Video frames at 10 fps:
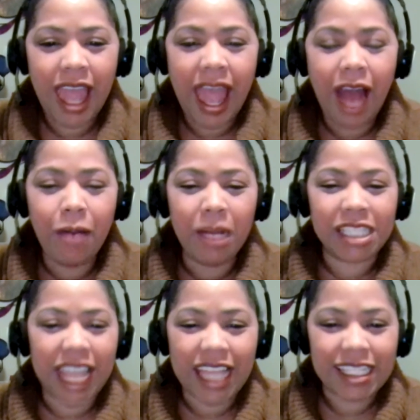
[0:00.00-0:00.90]
How
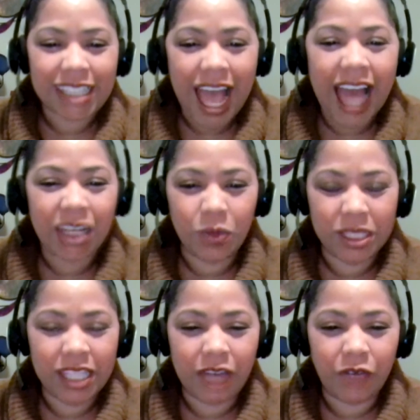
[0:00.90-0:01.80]
much anxiety
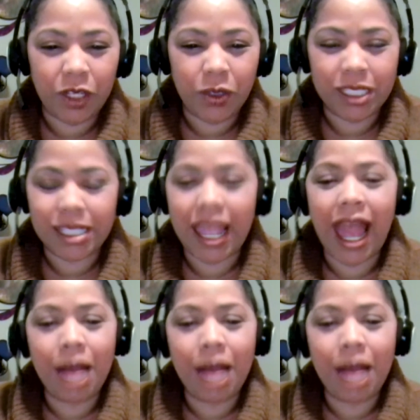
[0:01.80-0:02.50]
was that for you to say,